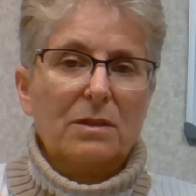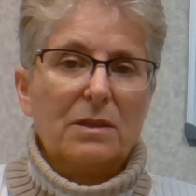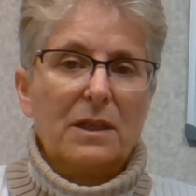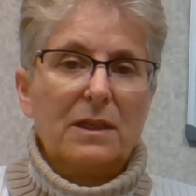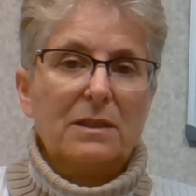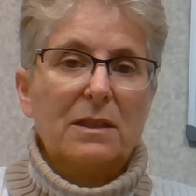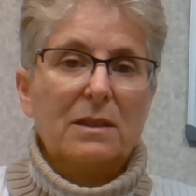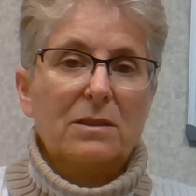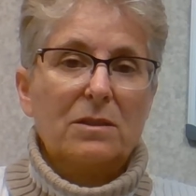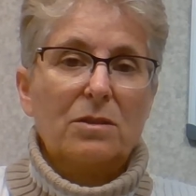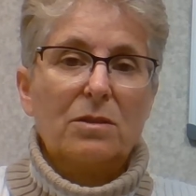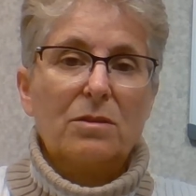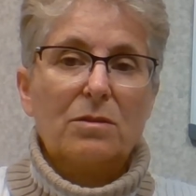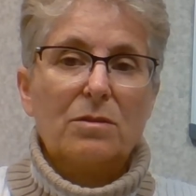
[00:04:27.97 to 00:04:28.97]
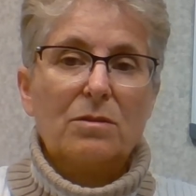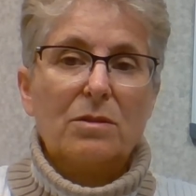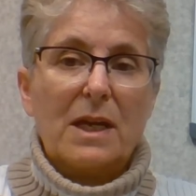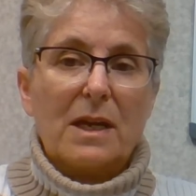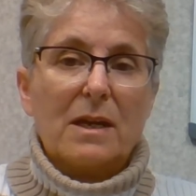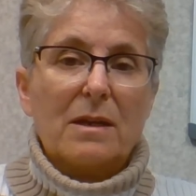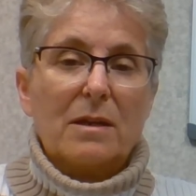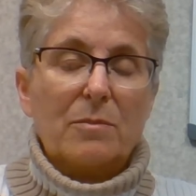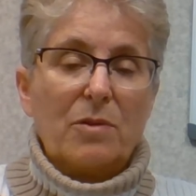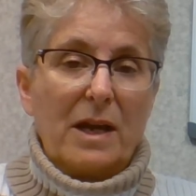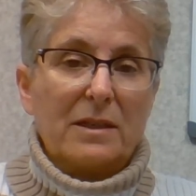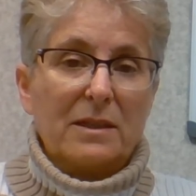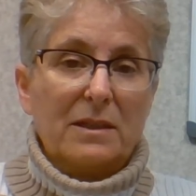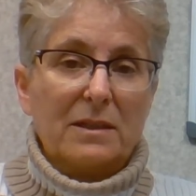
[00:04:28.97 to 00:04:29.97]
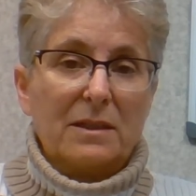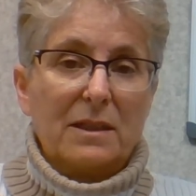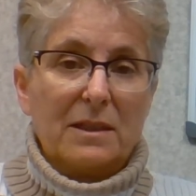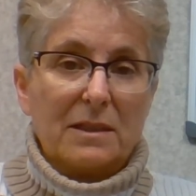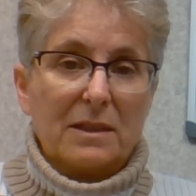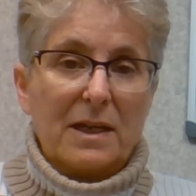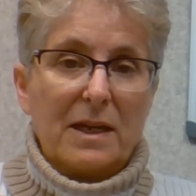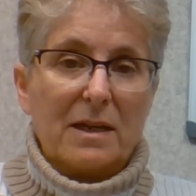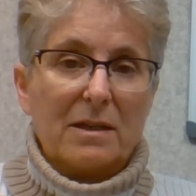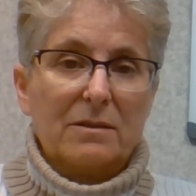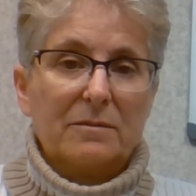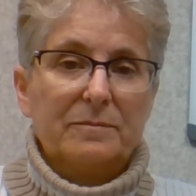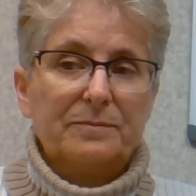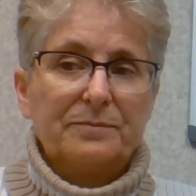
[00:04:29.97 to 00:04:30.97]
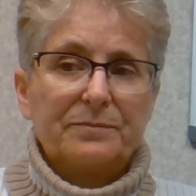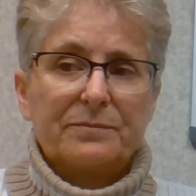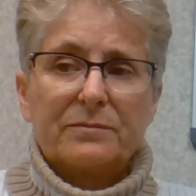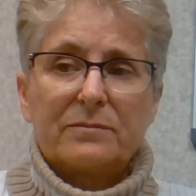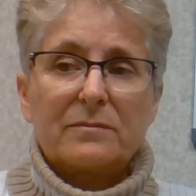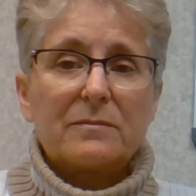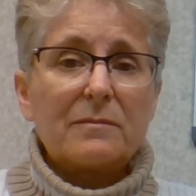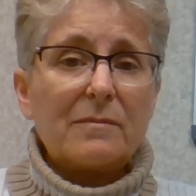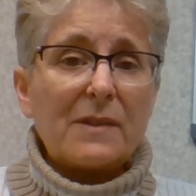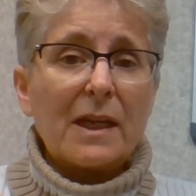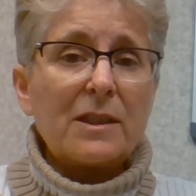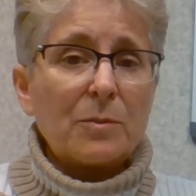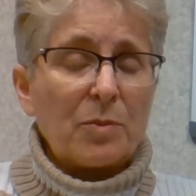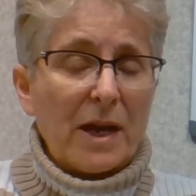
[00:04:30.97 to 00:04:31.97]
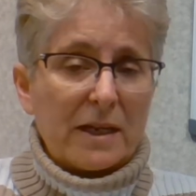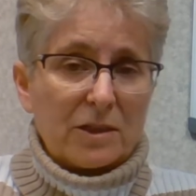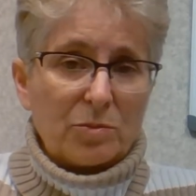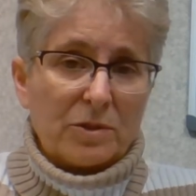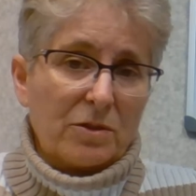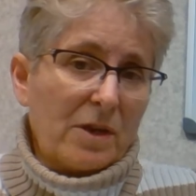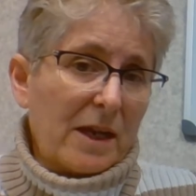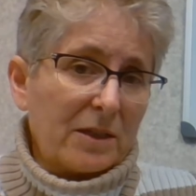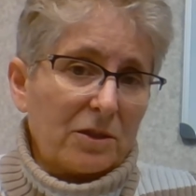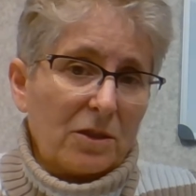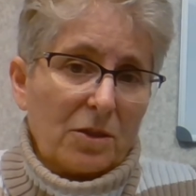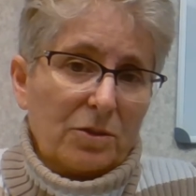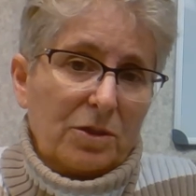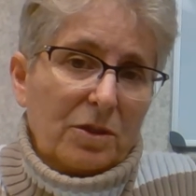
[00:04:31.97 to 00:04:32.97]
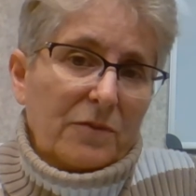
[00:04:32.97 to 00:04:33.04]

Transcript: easiest to practice sitting down and to practice with your eyes closed.